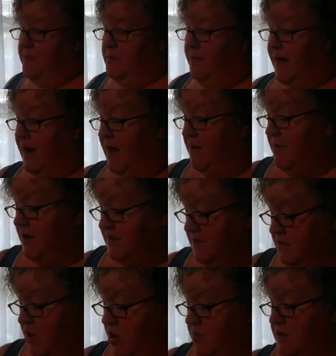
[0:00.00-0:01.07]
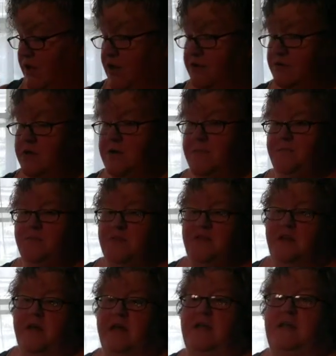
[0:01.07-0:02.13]
but I'm also home alone
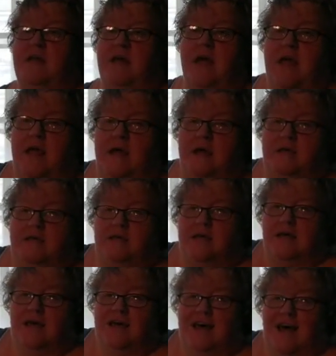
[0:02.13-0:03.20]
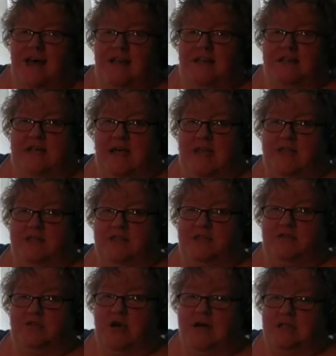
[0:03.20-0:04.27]
tonight, and I decided to
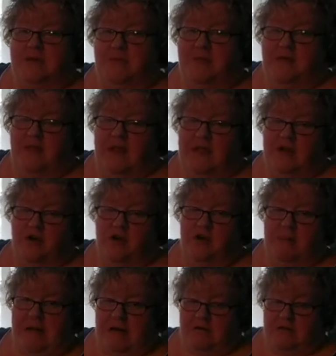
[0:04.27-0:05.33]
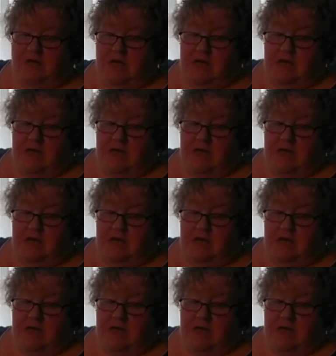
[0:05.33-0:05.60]
try something that I heard about